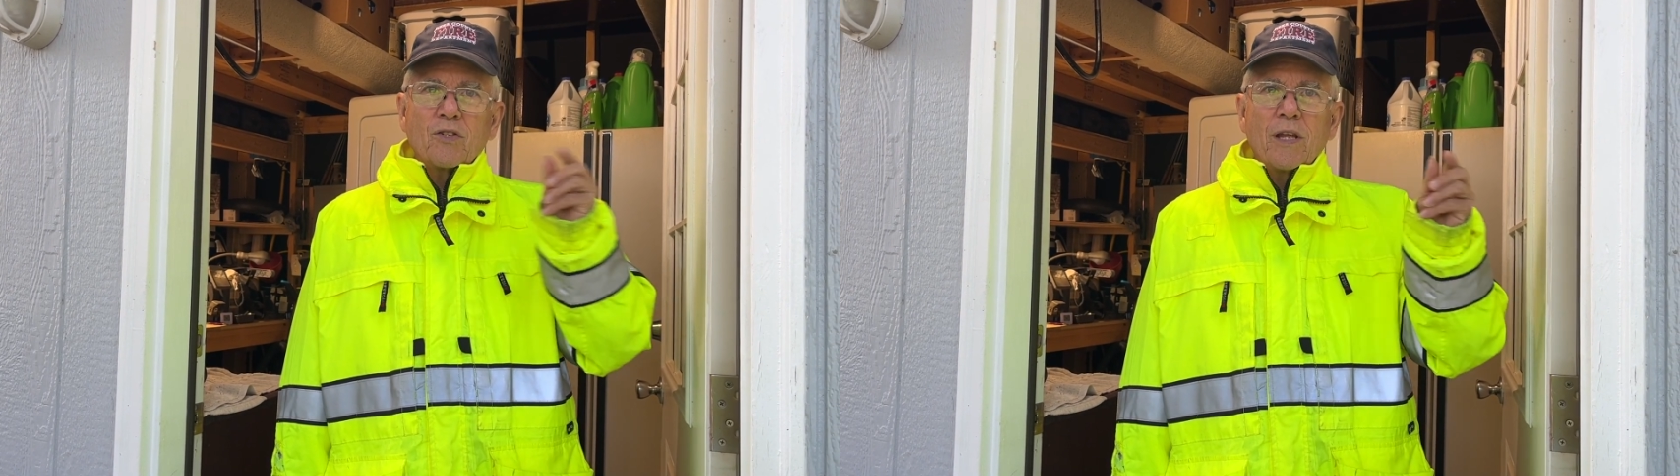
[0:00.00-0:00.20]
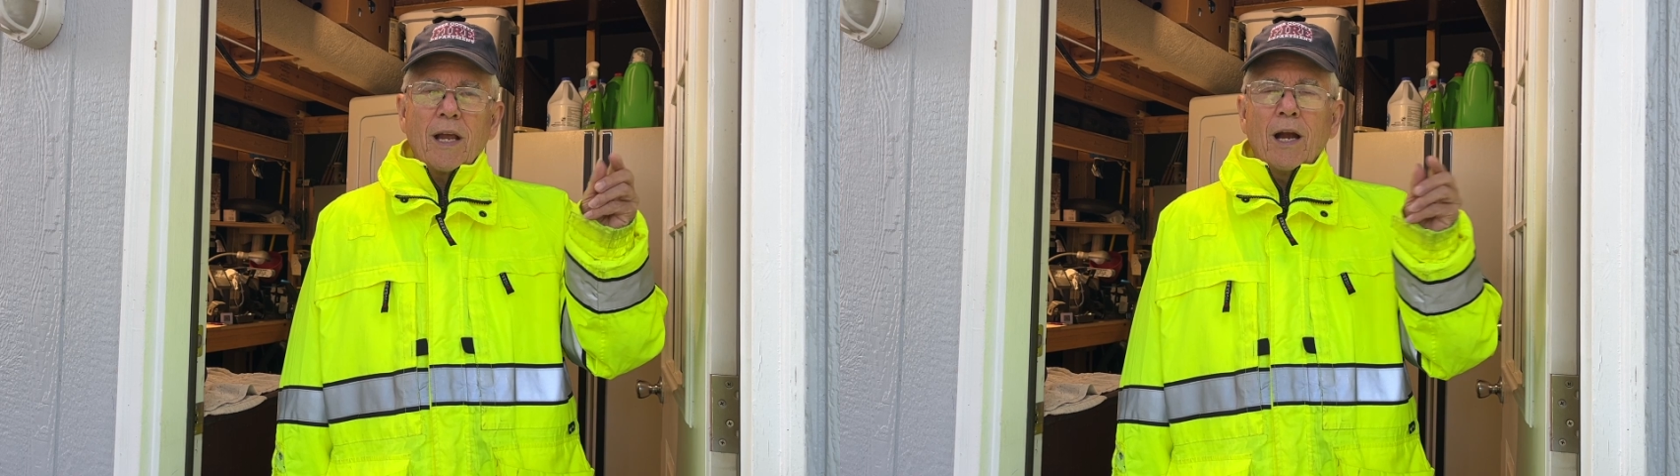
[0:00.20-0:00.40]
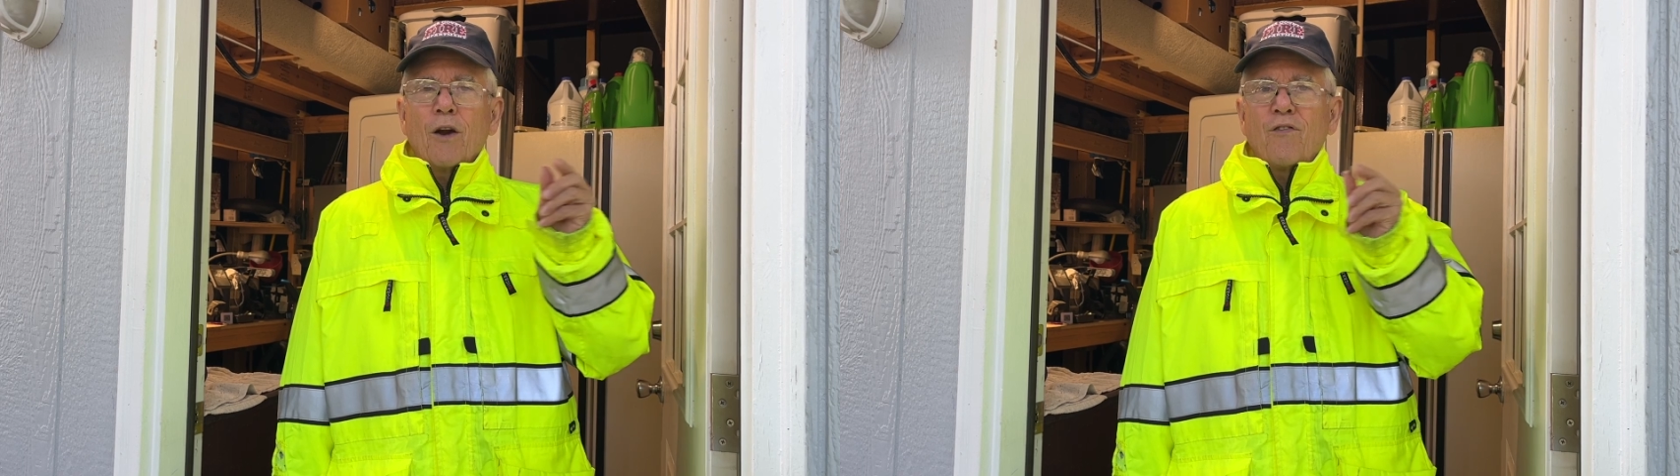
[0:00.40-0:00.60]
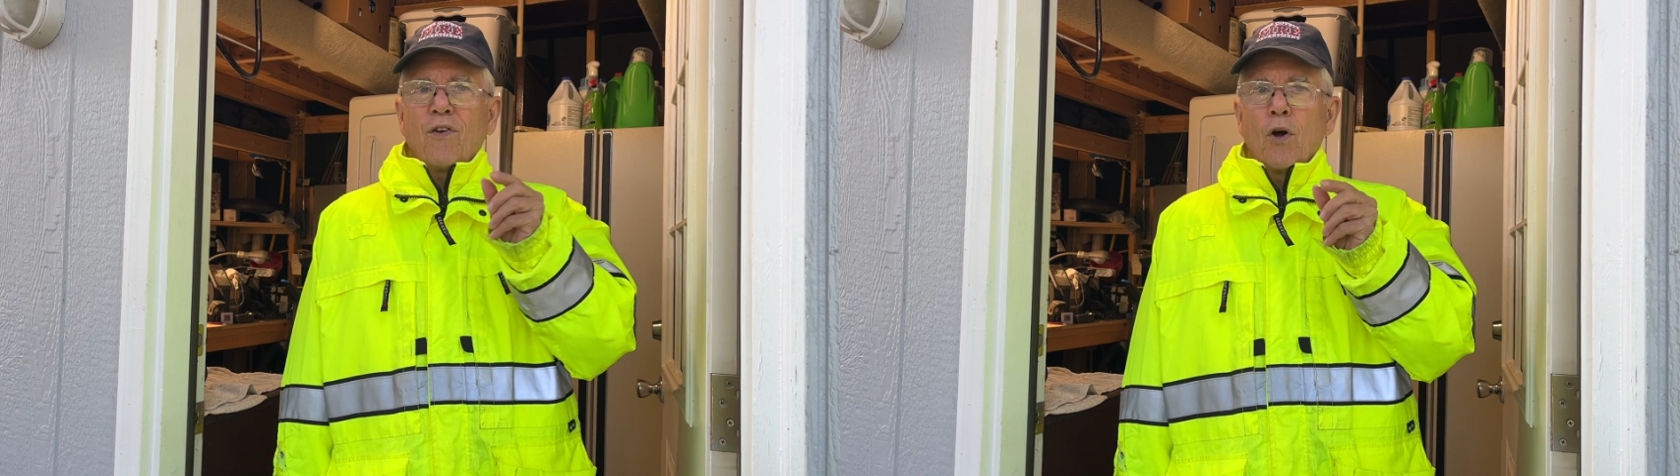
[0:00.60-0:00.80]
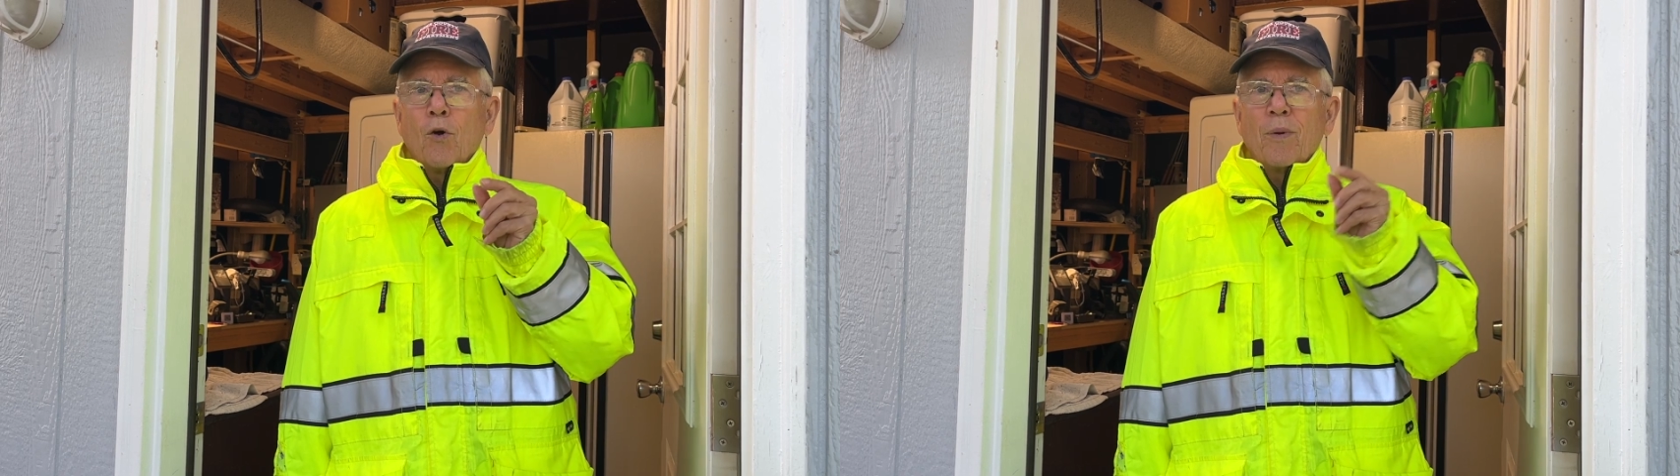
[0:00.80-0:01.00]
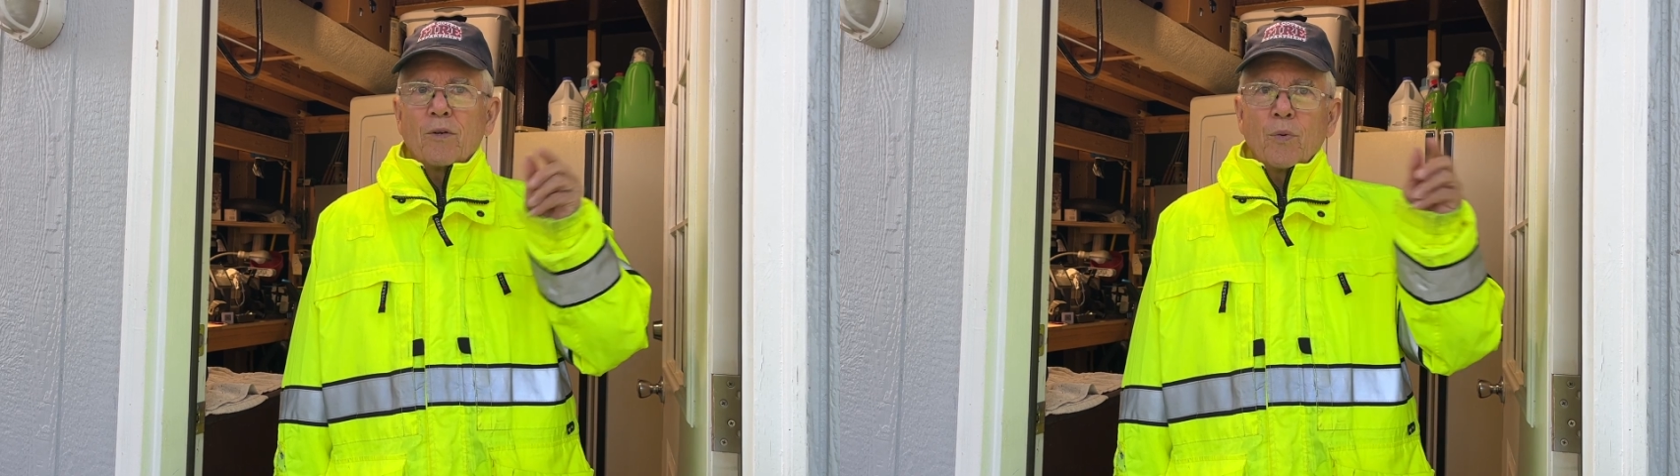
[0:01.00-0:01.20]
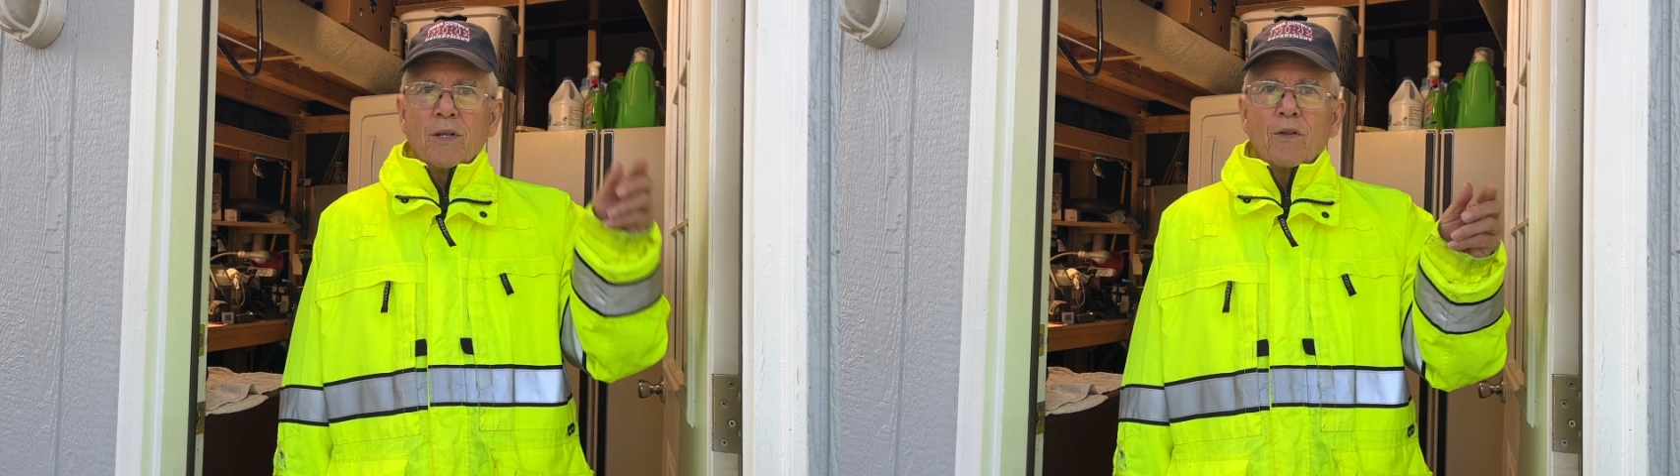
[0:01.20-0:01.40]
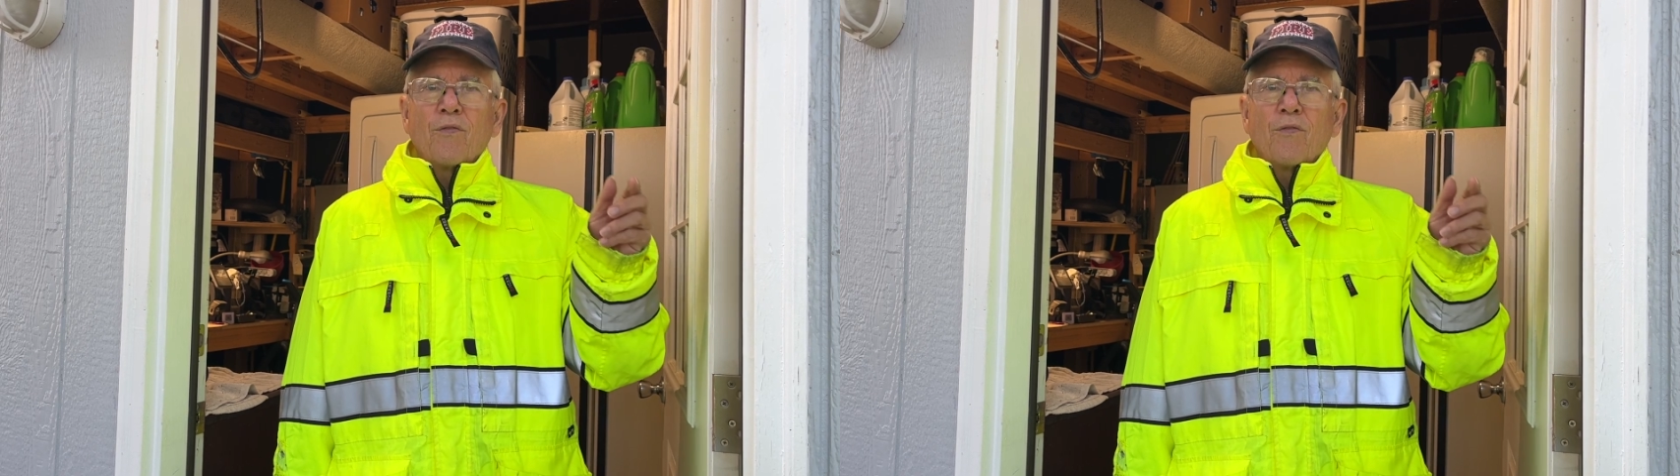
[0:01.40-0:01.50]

the airflow between the